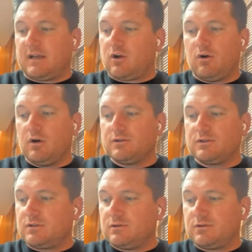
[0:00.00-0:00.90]
Thakur
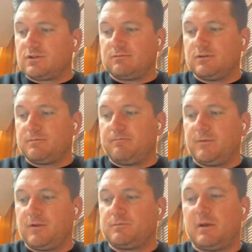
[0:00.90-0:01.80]
who's
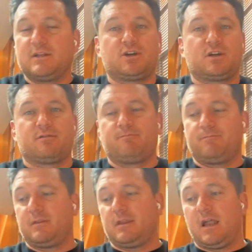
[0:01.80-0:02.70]
brilliant at them,
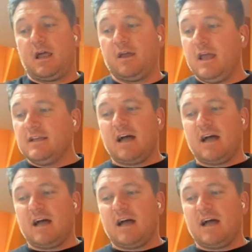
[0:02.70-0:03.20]
you know.